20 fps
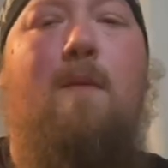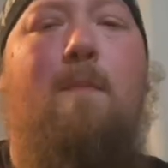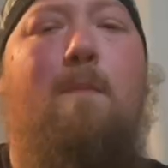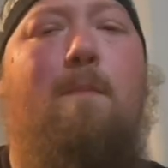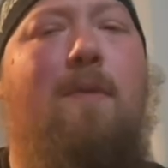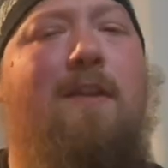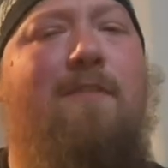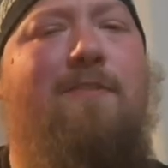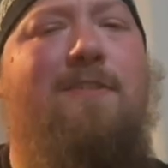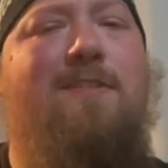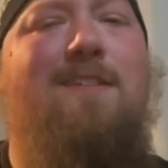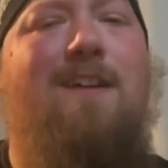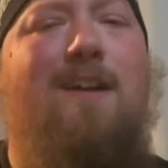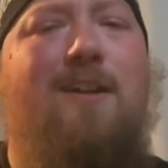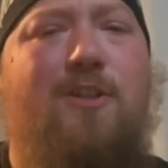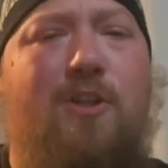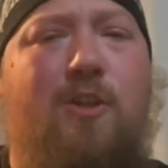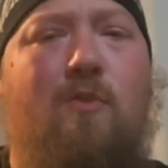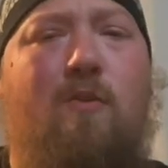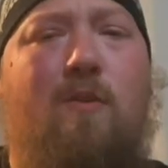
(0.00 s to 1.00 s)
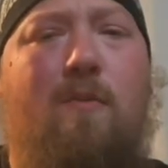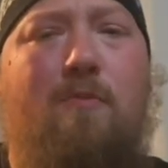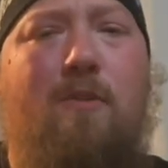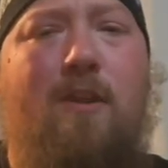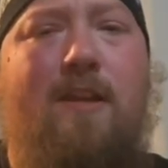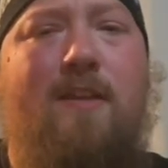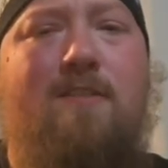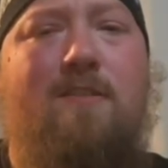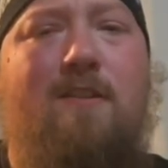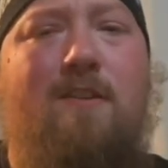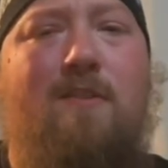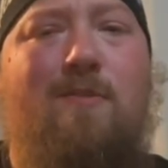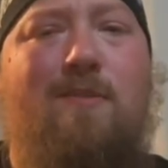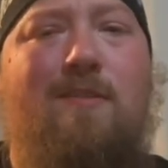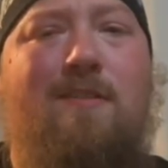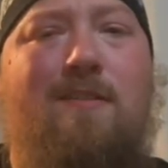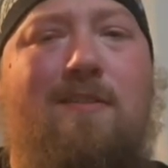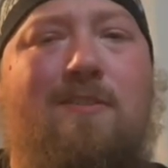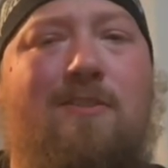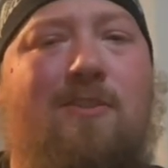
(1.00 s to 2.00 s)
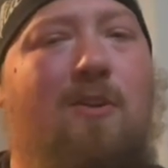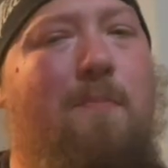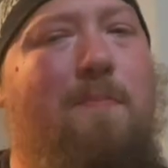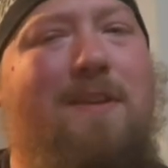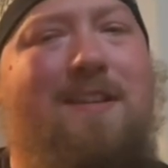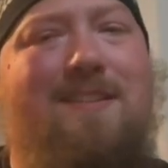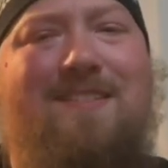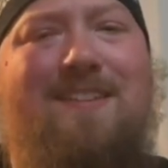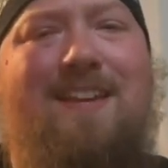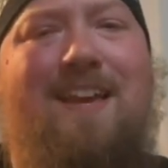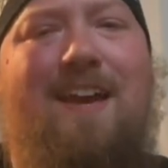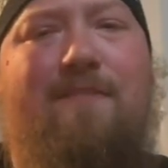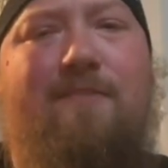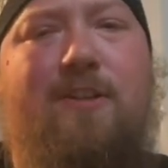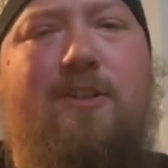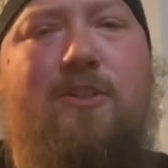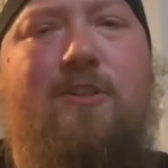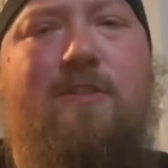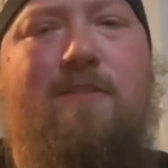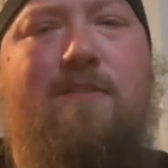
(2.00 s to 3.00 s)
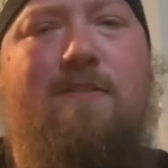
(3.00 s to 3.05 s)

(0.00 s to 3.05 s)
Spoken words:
But if it's not your break zone, don't be a savage.